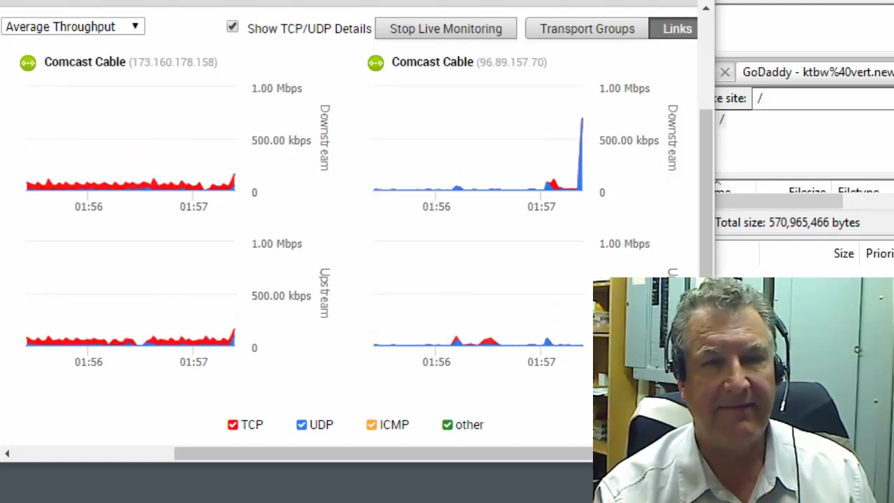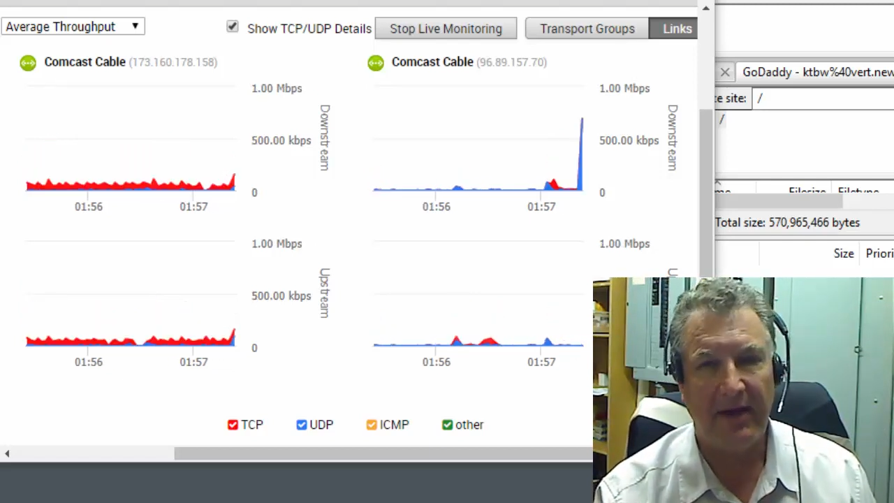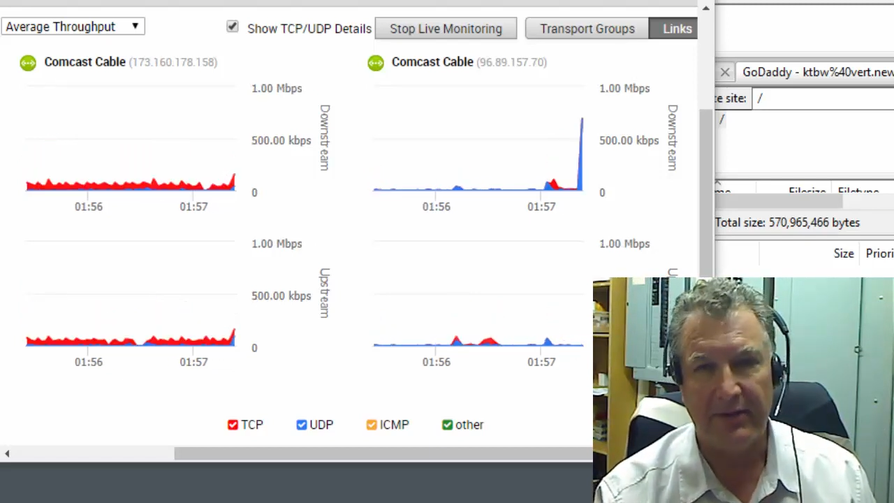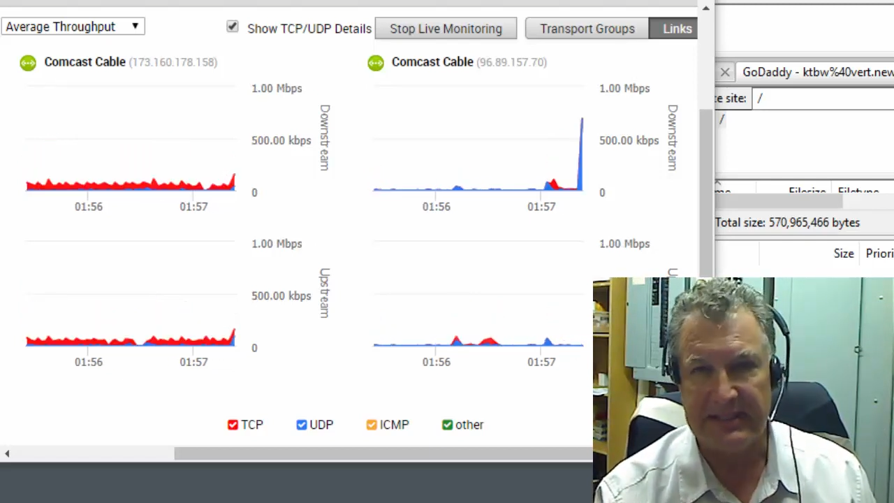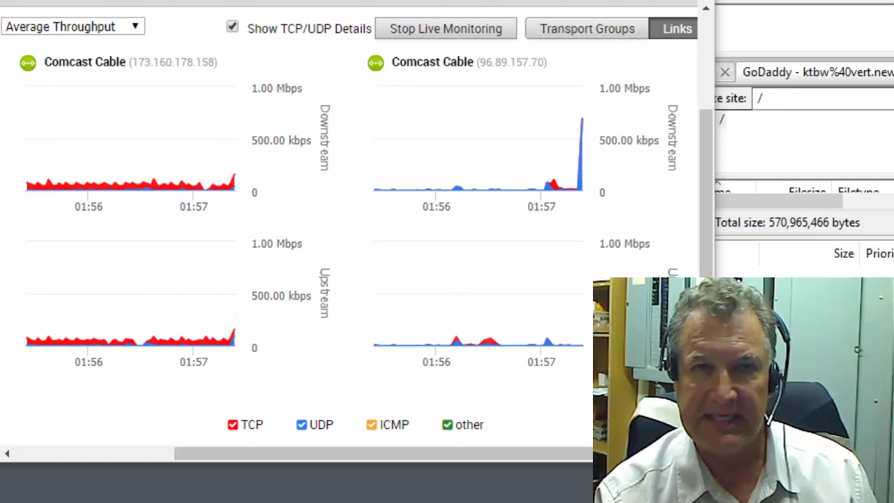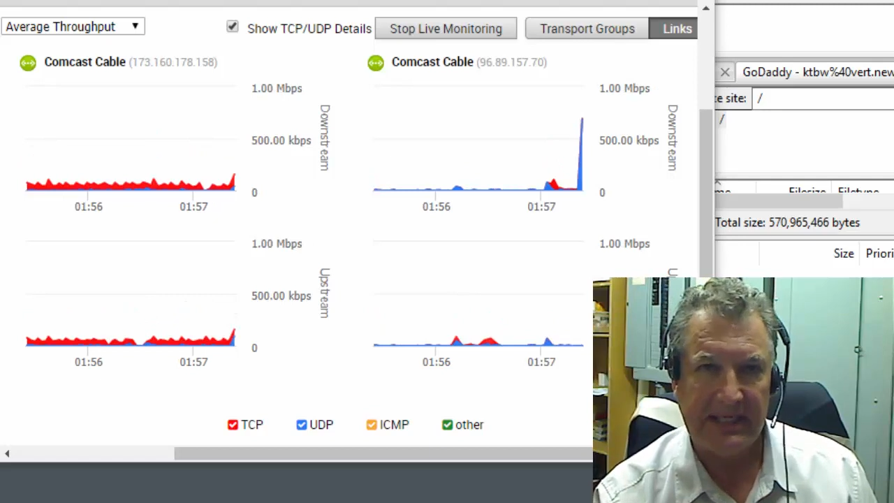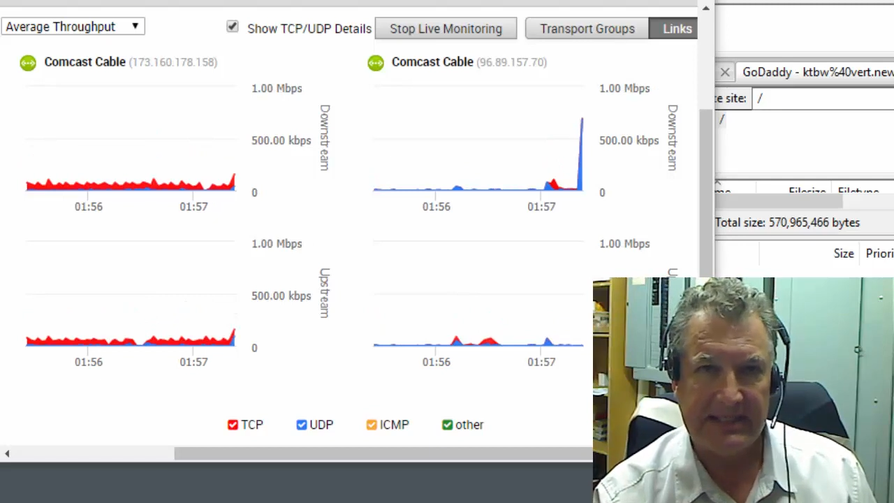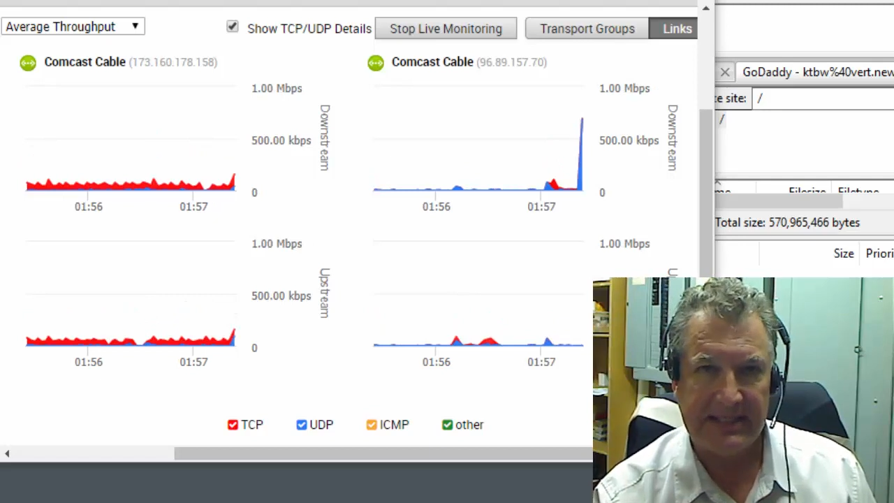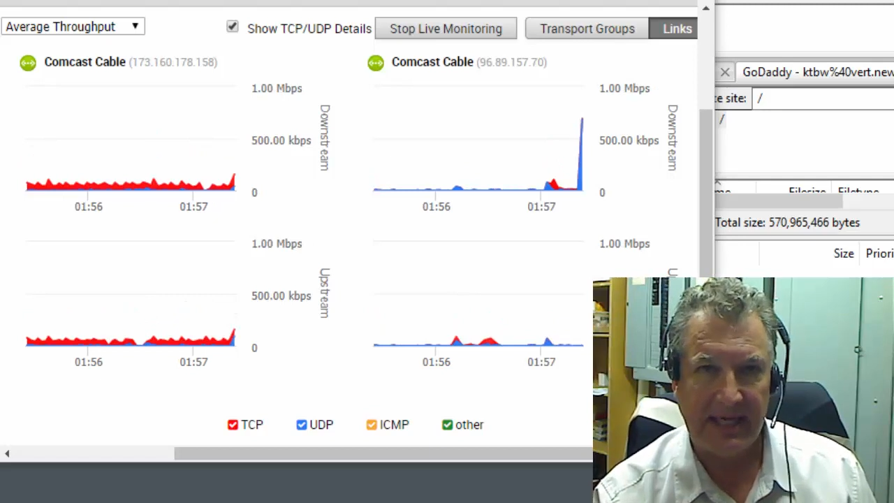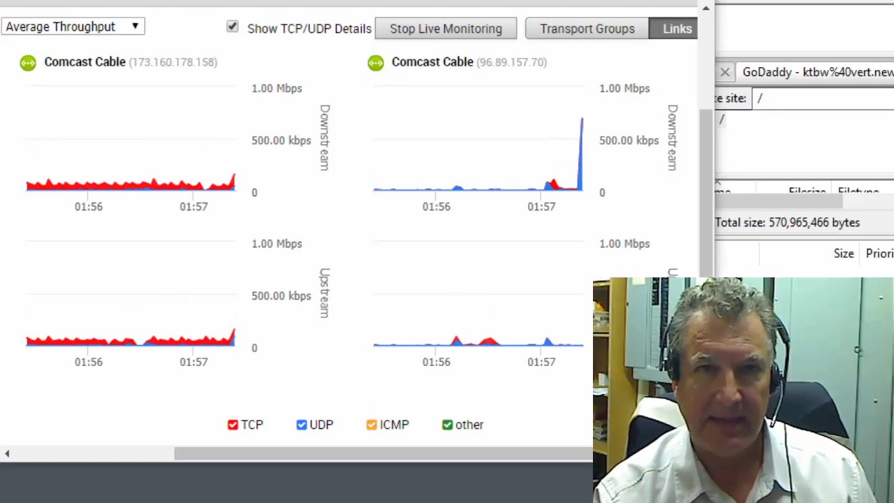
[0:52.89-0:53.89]

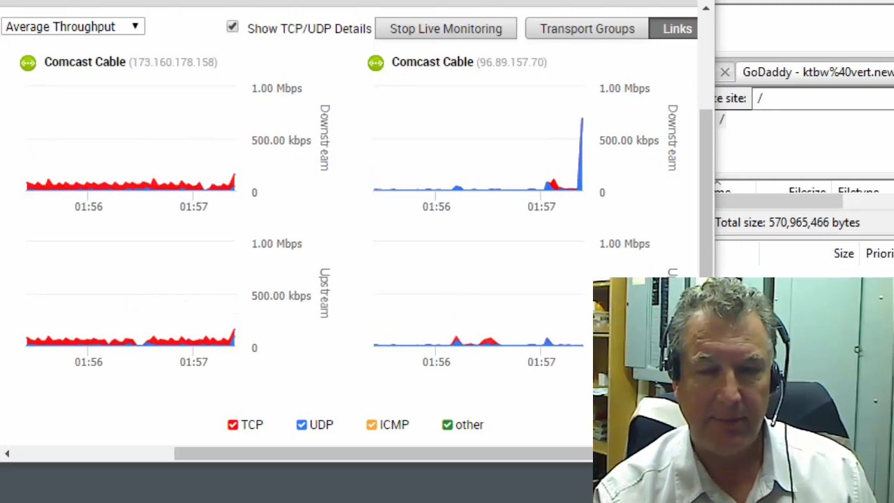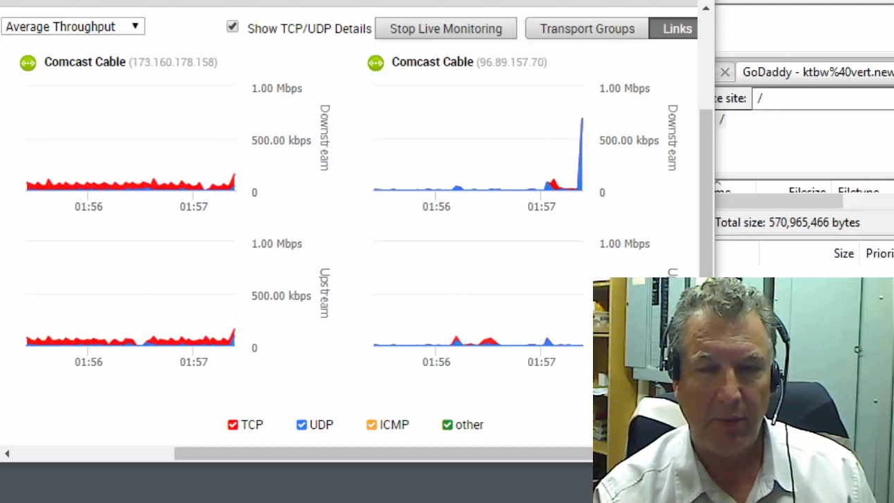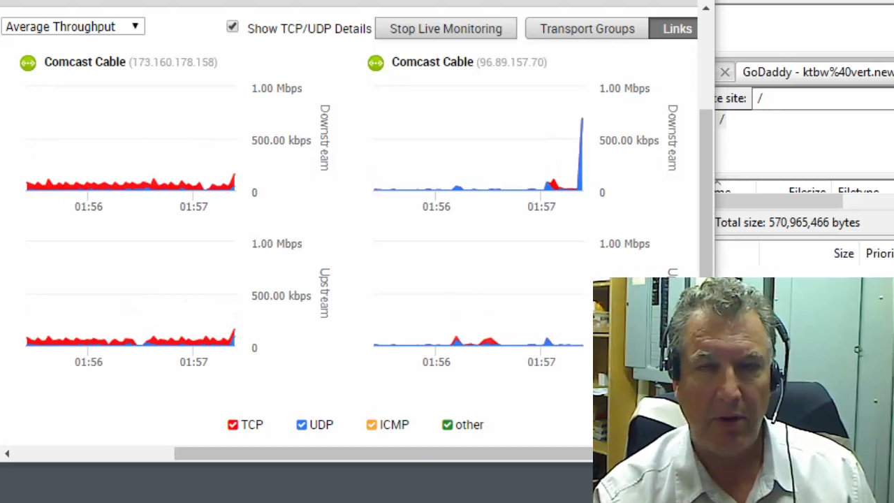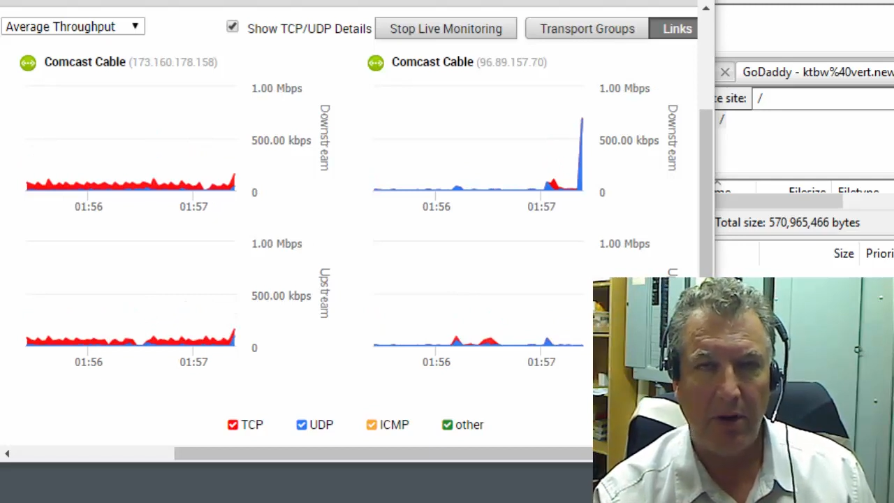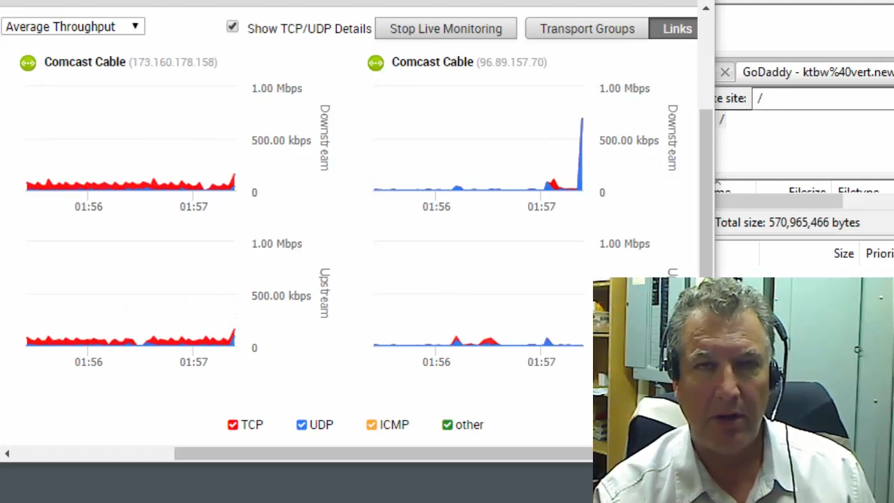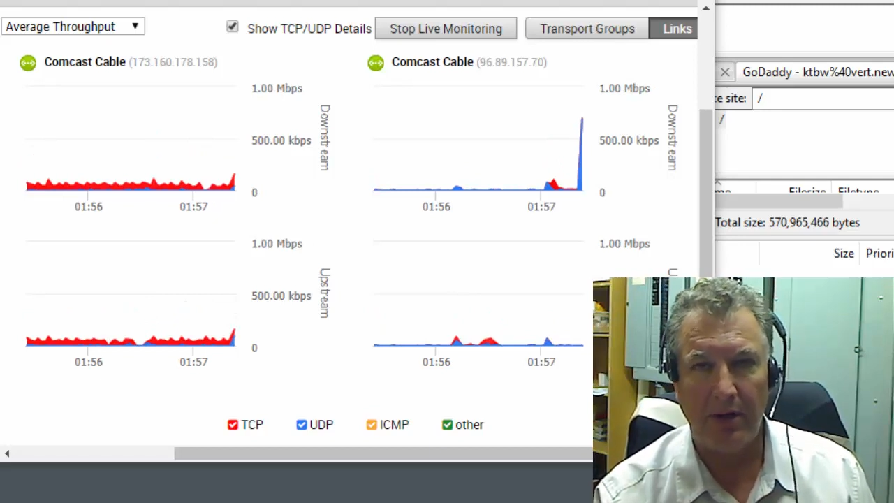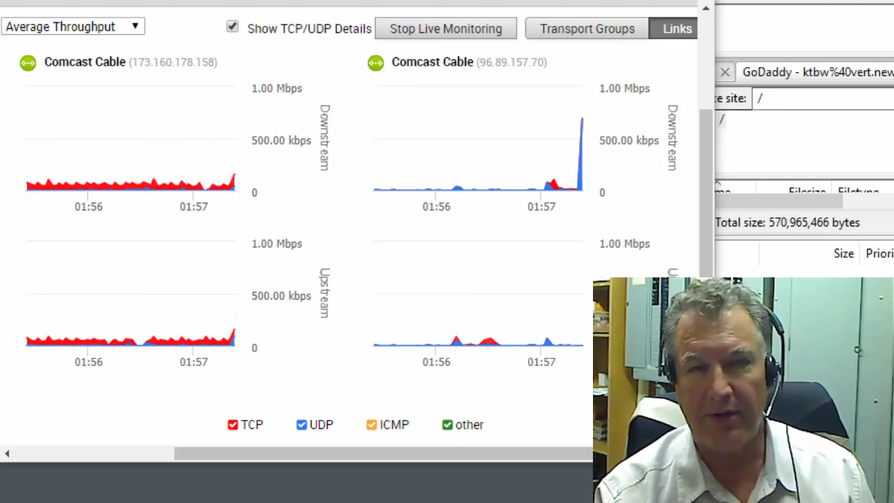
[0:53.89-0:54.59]
FileZilla set up wrong,